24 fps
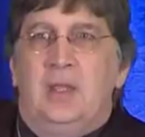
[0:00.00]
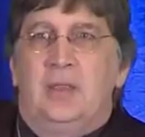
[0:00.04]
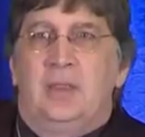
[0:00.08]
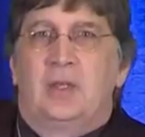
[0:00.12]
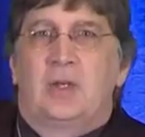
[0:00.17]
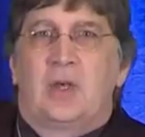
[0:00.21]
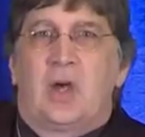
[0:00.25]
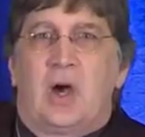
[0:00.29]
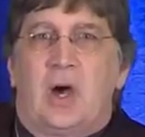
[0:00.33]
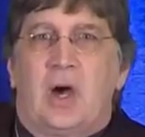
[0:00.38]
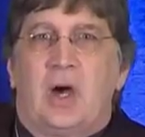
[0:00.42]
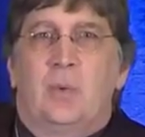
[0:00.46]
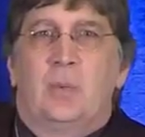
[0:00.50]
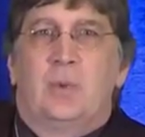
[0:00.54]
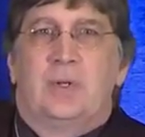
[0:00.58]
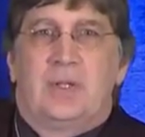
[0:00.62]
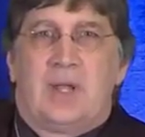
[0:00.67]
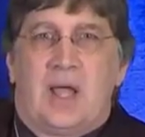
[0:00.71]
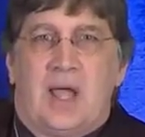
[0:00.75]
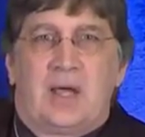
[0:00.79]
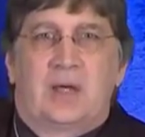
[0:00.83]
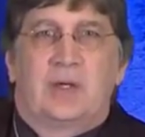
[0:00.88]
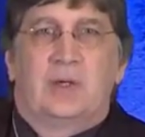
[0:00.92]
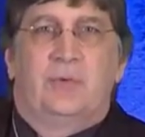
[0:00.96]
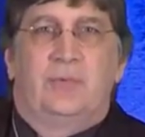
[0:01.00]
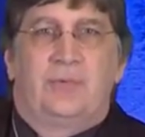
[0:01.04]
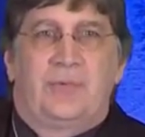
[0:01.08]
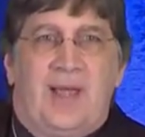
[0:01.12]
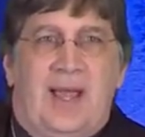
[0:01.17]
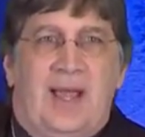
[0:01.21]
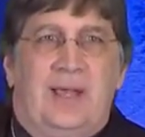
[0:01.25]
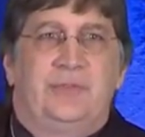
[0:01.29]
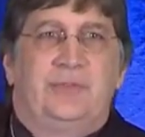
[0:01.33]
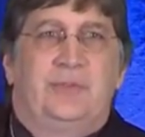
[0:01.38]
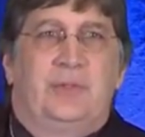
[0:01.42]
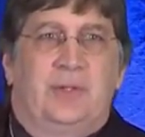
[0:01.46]
the car would not go
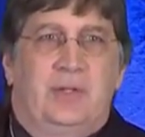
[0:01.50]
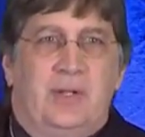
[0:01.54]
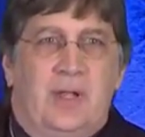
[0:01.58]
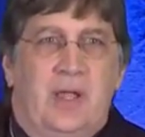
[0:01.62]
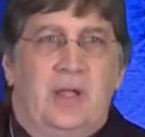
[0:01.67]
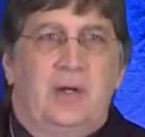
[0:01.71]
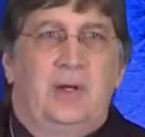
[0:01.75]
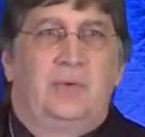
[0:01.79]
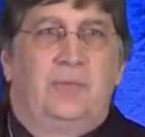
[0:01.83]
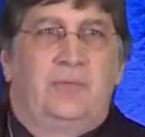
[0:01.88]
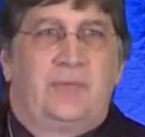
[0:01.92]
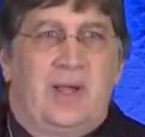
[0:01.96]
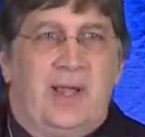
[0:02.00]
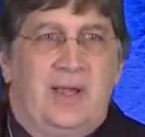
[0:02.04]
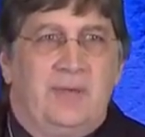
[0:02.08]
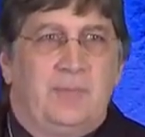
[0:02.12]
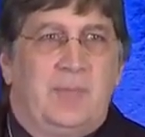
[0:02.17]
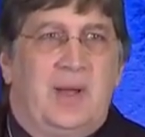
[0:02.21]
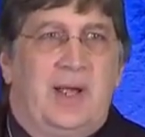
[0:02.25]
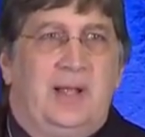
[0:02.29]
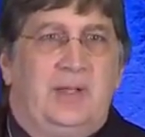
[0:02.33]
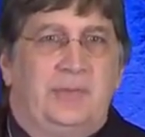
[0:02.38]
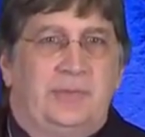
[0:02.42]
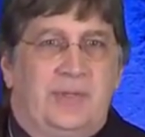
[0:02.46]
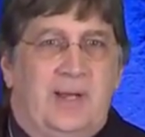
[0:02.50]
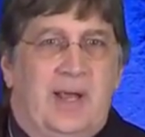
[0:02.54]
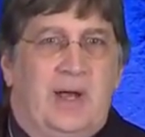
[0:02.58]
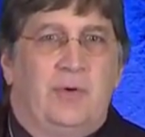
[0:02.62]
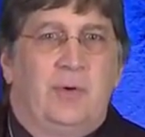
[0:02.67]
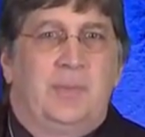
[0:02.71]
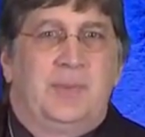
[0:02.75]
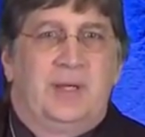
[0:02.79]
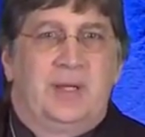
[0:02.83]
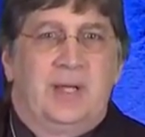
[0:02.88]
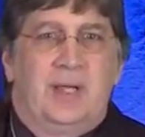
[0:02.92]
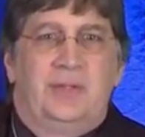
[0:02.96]
faster than 105 miles an
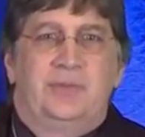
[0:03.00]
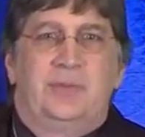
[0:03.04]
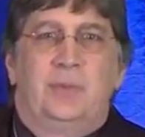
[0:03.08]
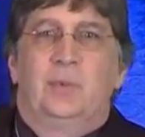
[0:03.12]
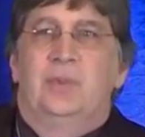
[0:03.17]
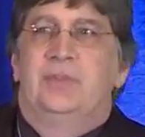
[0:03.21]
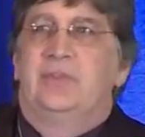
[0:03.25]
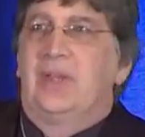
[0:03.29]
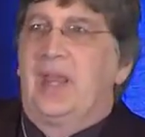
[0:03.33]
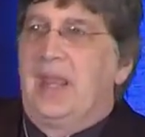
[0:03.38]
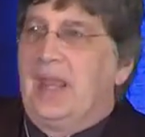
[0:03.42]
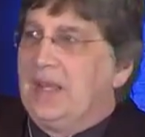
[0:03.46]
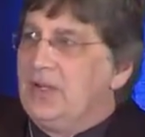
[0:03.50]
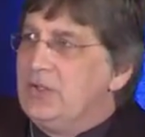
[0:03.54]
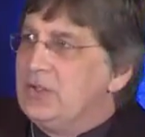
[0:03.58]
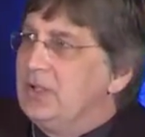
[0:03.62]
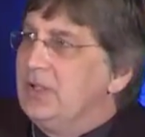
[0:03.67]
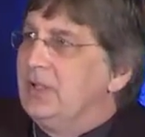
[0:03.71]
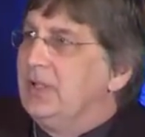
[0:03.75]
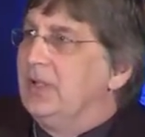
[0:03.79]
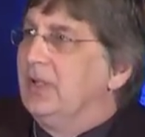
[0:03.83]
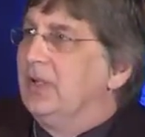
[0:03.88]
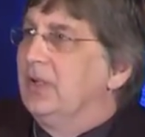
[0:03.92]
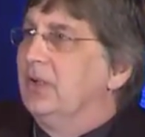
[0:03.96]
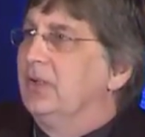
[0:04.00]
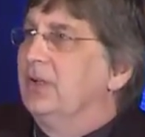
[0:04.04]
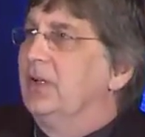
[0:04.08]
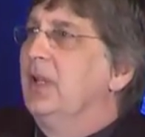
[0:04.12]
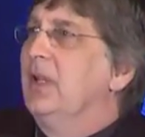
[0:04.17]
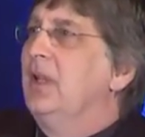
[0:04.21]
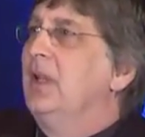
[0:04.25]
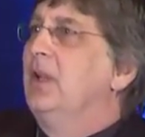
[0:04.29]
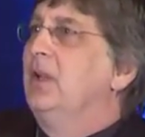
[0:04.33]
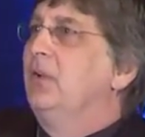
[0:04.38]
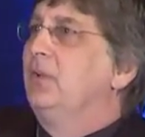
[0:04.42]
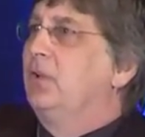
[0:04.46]
hour because it was engineered
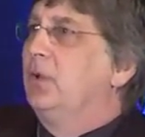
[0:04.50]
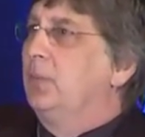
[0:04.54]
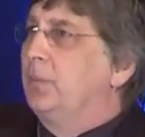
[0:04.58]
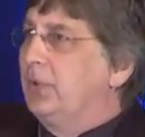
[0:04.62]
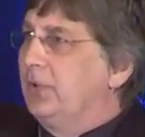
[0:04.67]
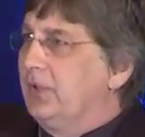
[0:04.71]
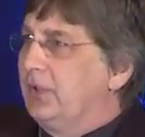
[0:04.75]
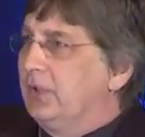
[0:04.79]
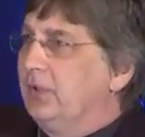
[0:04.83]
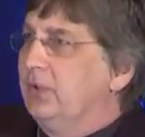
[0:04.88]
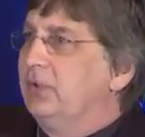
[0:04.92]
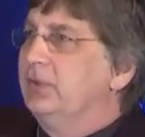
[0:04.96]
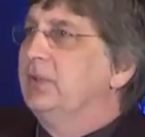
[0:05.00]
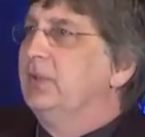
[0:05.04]
to produce